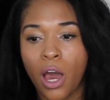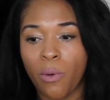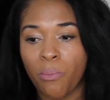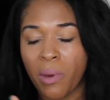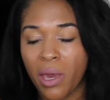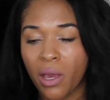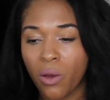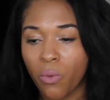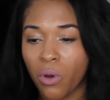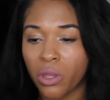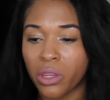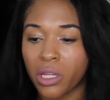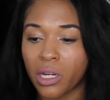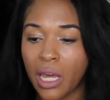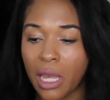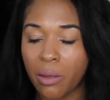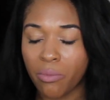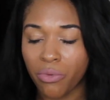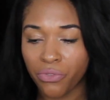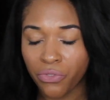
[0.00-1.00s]
I make one the
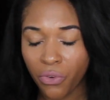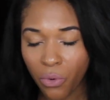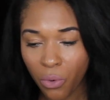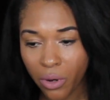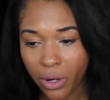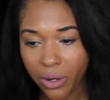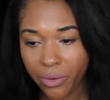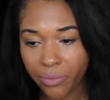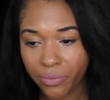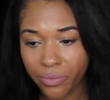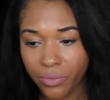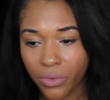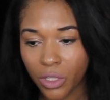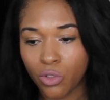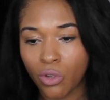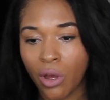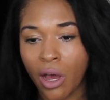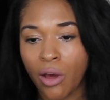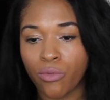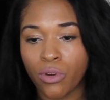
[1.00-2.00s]
night before,
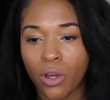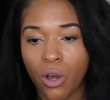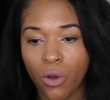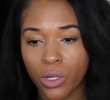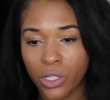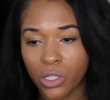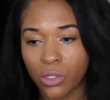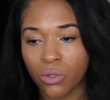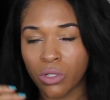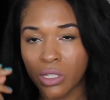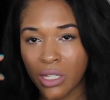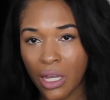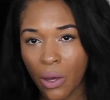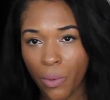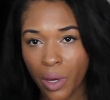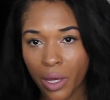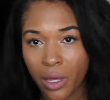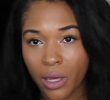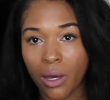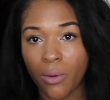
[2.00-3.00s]
so I'll know as soon as
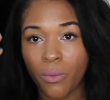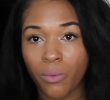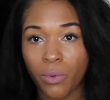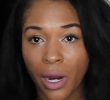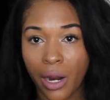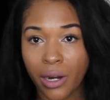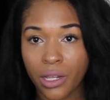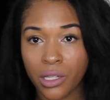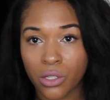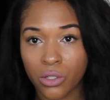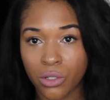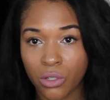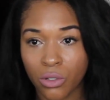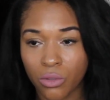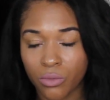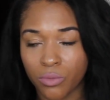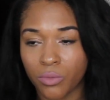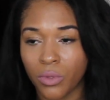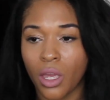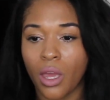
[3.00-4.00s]
I wake up what I need to
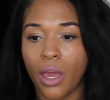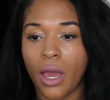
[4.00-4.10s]
do.